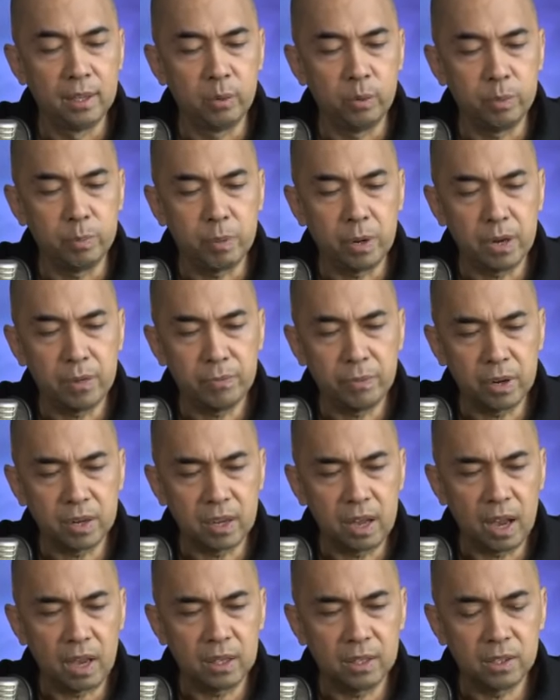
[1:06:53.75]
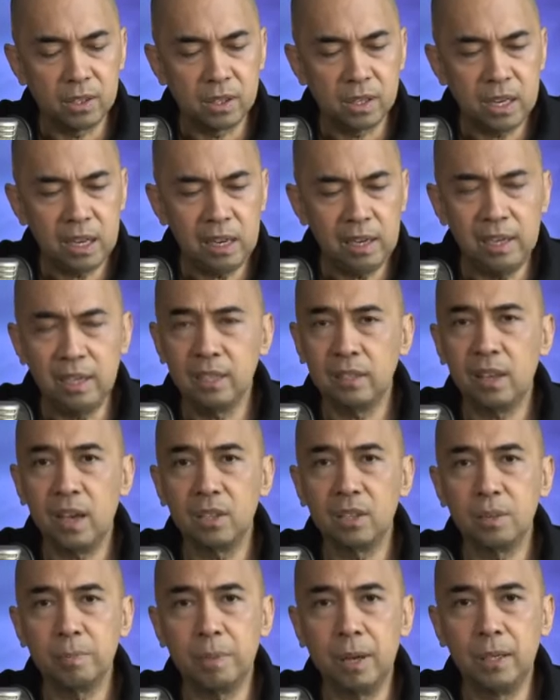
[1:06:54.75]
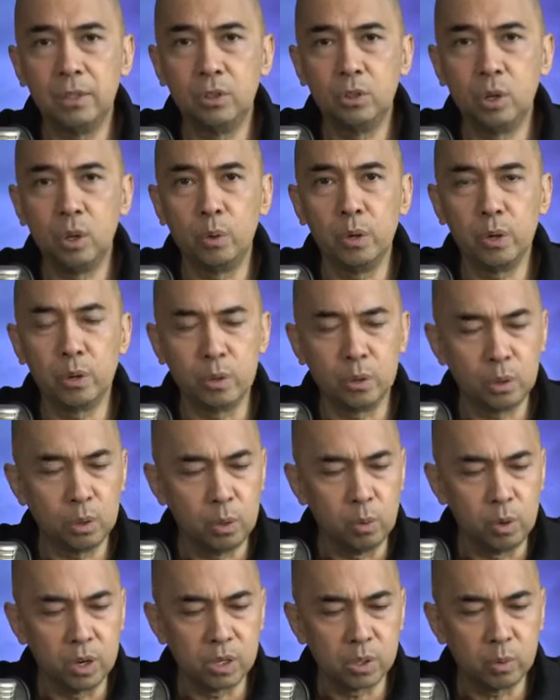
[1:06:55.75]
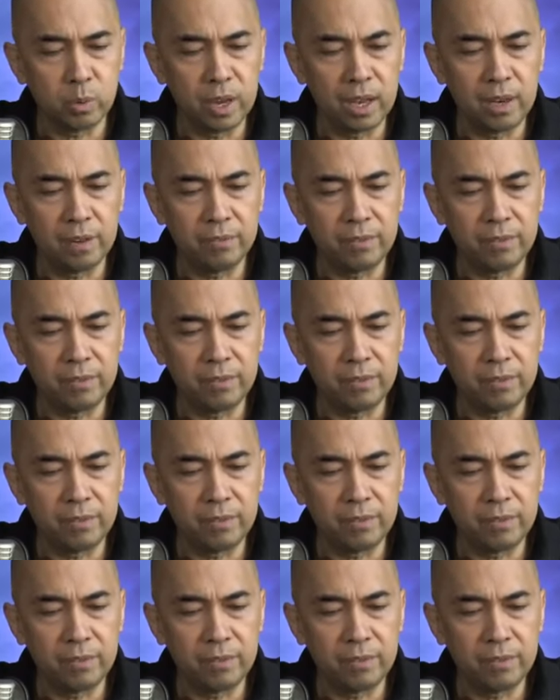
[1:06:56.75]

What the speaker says: We pray for God's healing touch upon Joey Ursua as well,